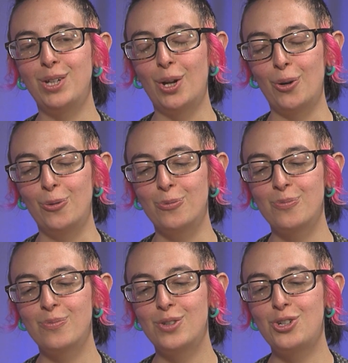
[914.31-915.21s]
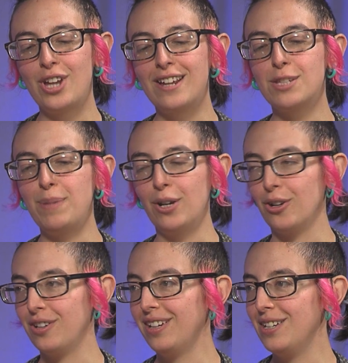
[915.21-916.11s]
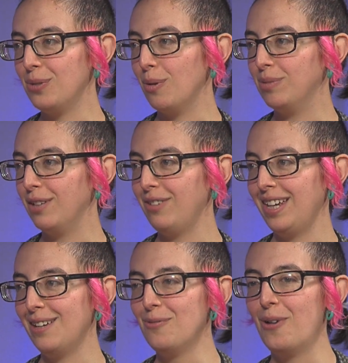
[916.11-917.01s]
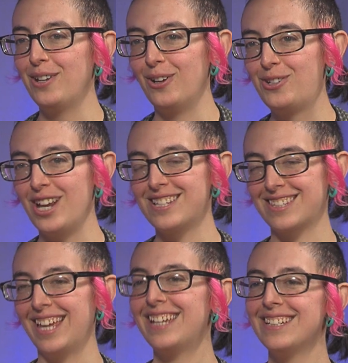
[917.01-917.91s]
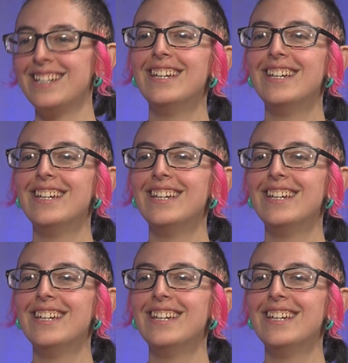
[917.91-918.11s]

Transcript: you know, Shakespeare'd into oblivion, where they're just like,